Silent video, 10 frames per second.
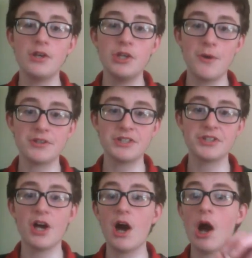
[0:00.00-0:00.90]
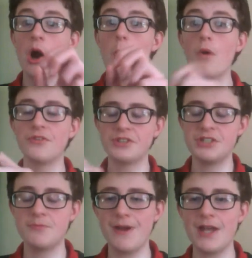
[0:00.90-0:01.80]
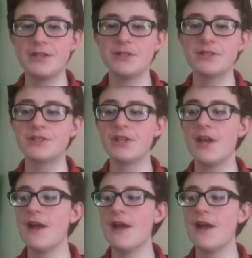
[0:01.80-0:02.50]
USSR want independence.